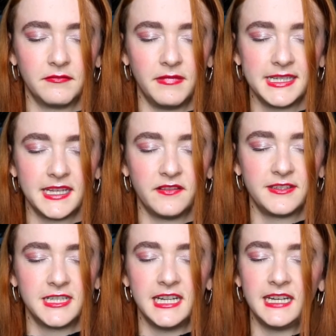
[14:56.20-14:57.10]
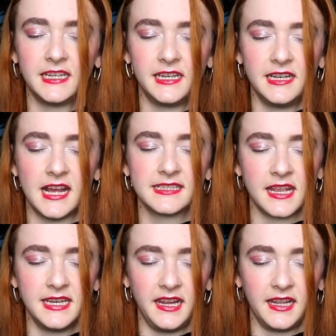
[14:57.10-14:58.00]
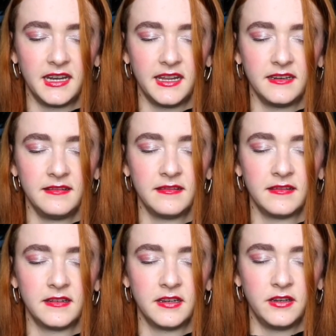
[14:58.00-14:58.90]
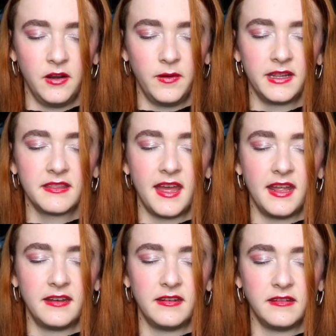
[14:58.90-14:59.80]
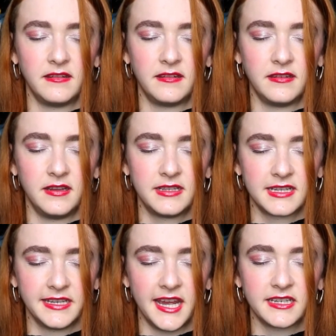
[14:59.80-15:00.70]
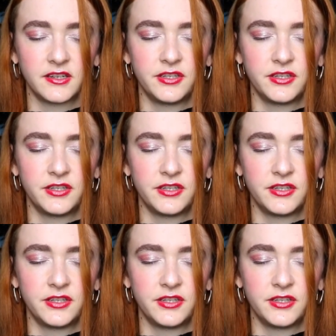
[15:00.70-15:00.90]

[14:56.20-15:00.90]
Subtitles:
myself to take it in as I take it in, knowing that it's connected